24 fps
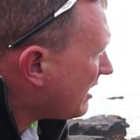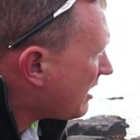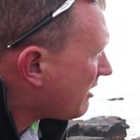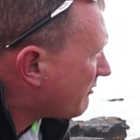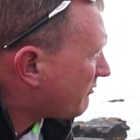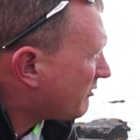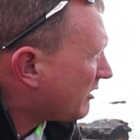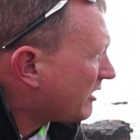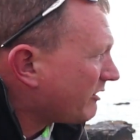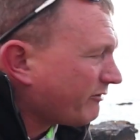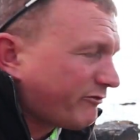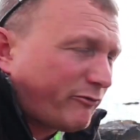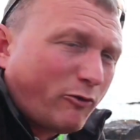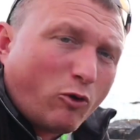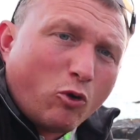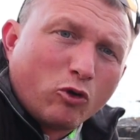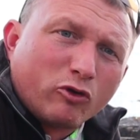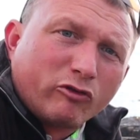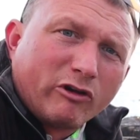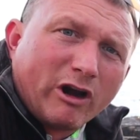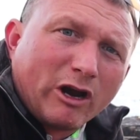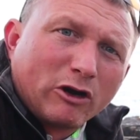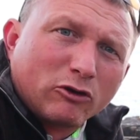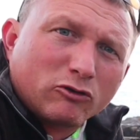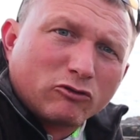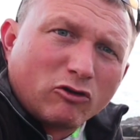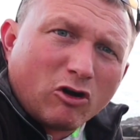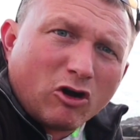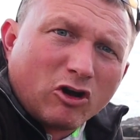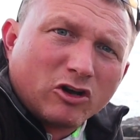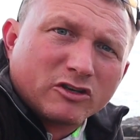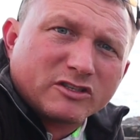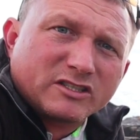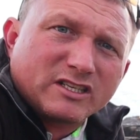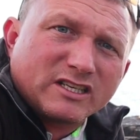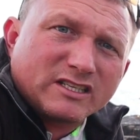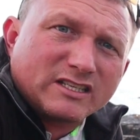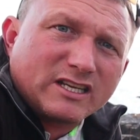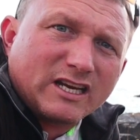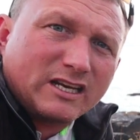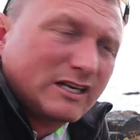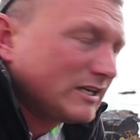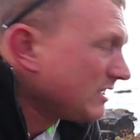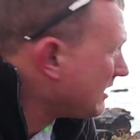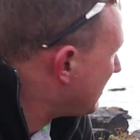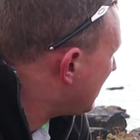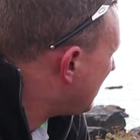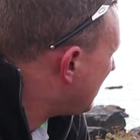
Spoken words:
lovely foreground grasses in